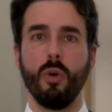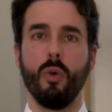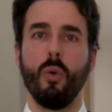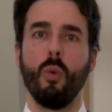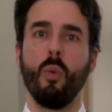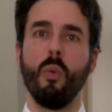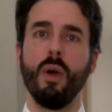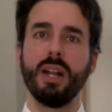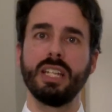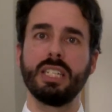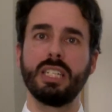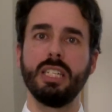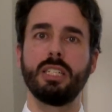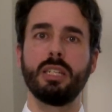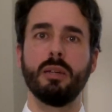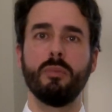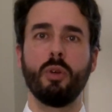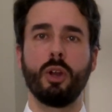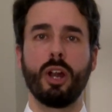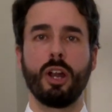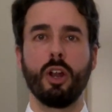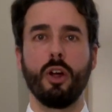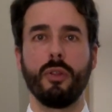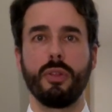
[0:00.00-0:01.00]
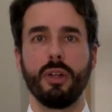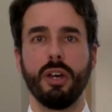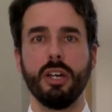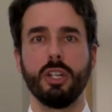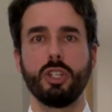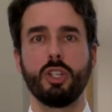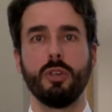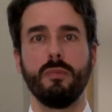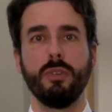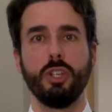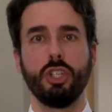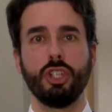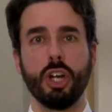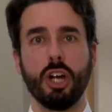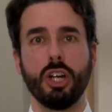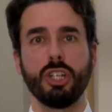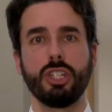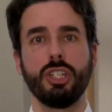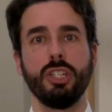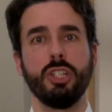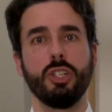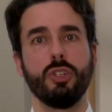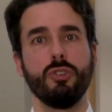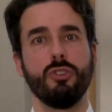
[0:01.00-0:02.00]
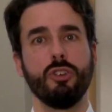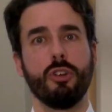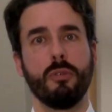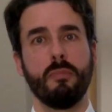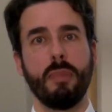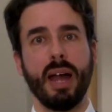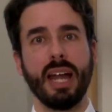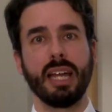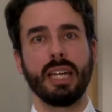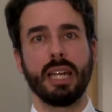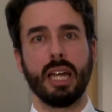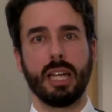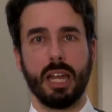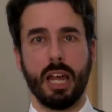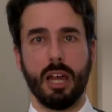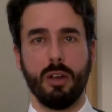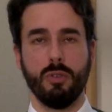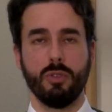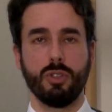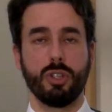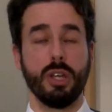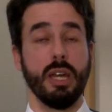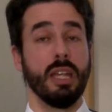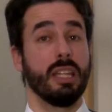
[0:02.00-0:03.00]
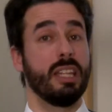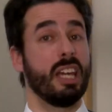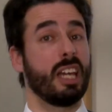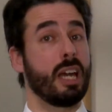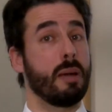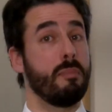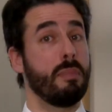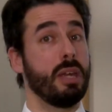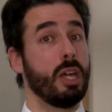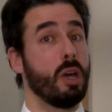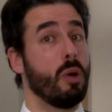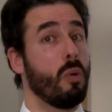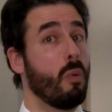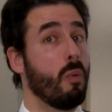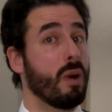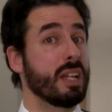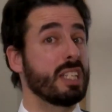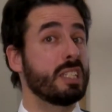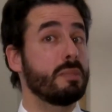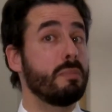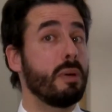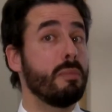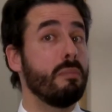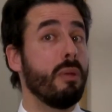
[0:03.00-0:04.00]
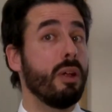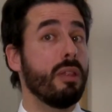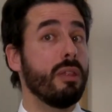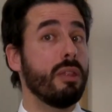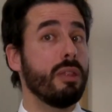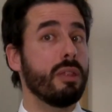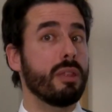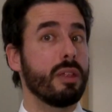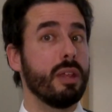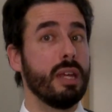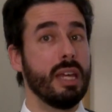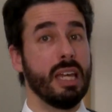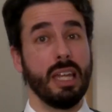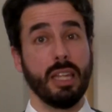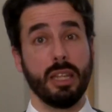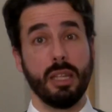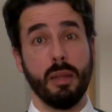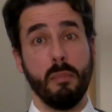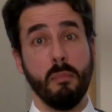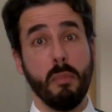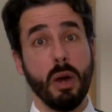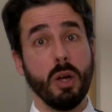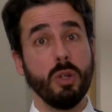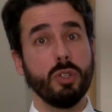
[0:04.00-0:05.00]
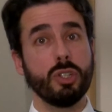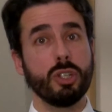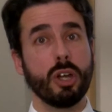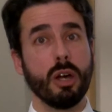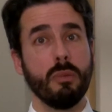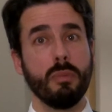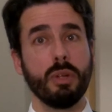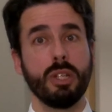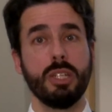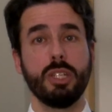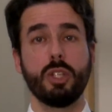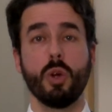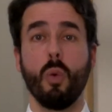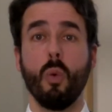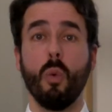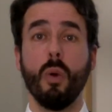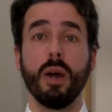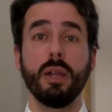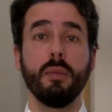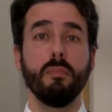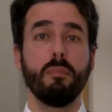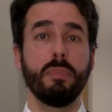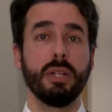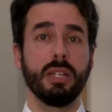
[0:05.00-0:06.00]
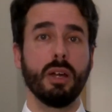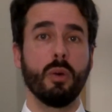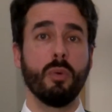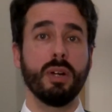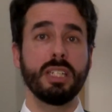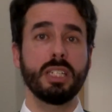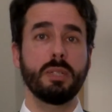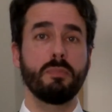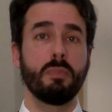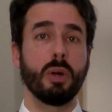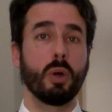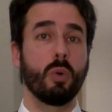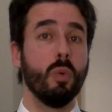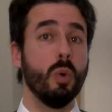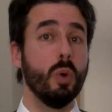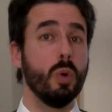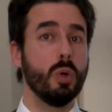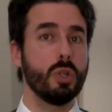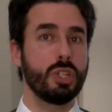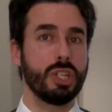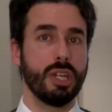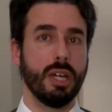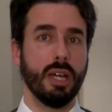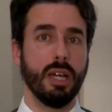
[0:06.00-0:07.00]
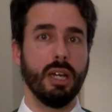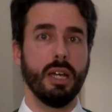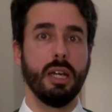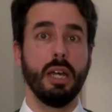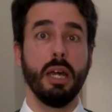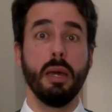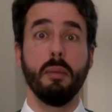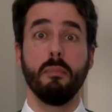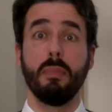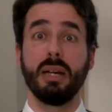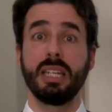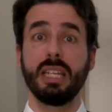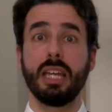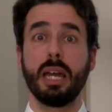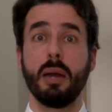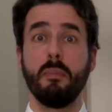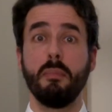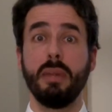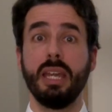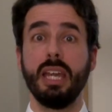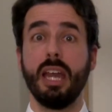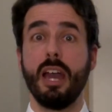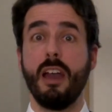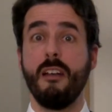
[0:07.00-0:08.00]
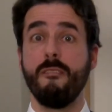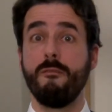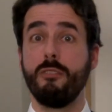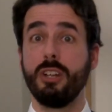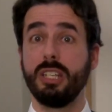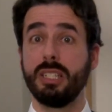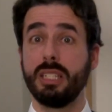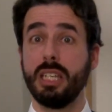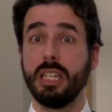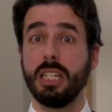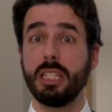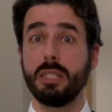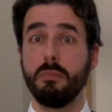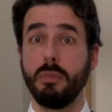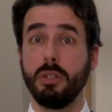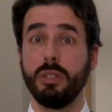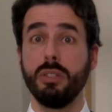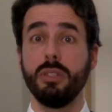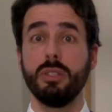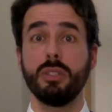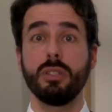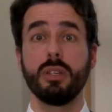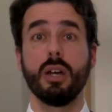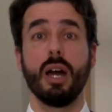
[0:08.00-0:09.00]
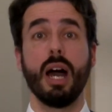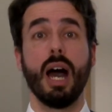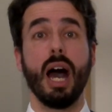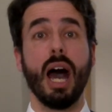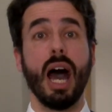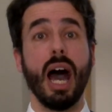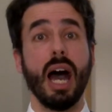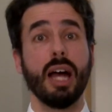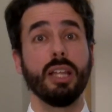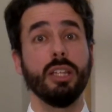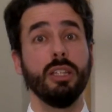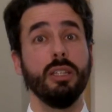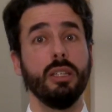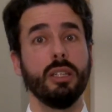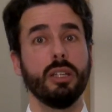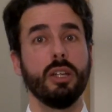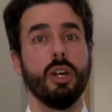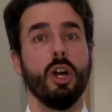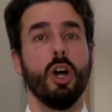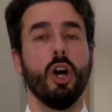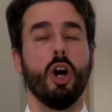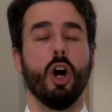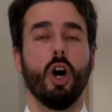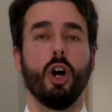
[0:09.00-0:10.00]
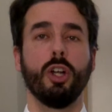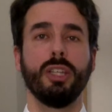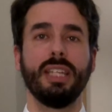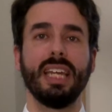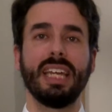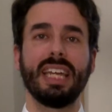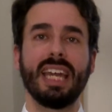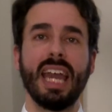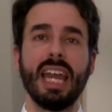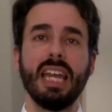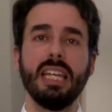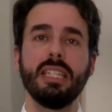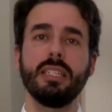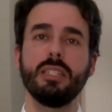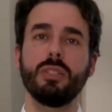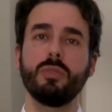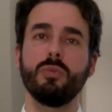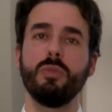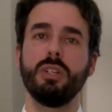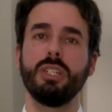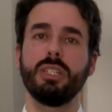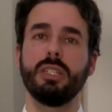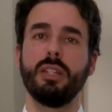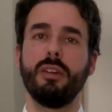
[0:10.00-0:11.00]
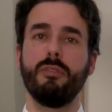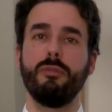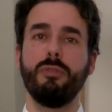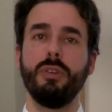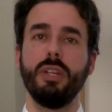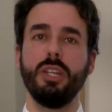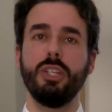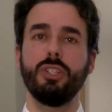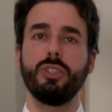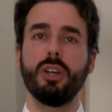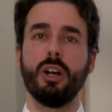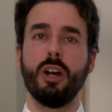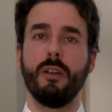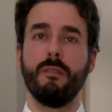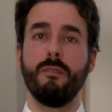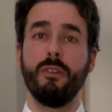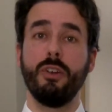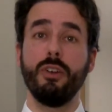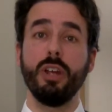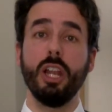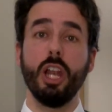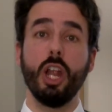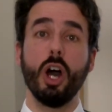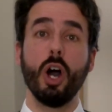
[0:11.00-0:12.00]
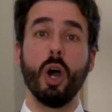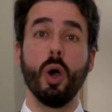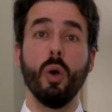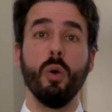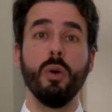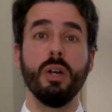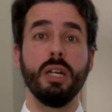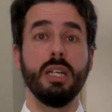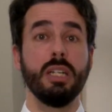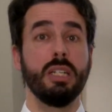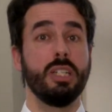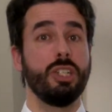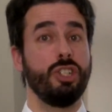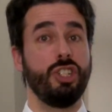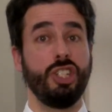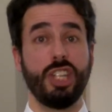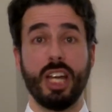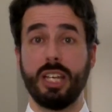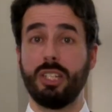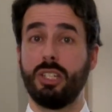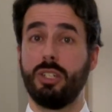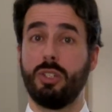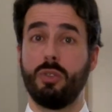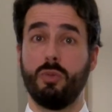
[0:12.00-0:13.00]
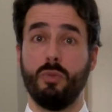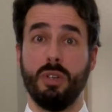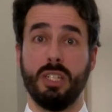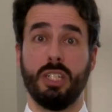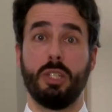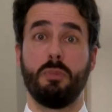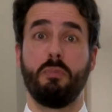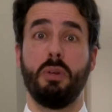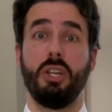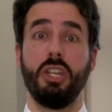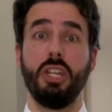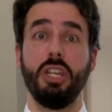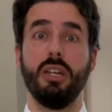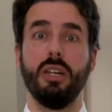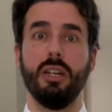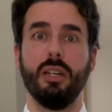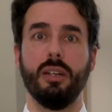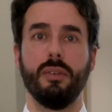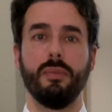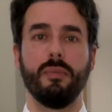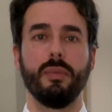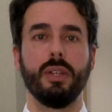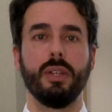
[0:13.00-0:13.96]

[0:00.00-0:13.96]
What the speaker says: one system or another to be charged into your bank account. They can be once per month. The most common is once per quarter, but it can be every 6 months, and on the cases where the fees are very low, just once per year.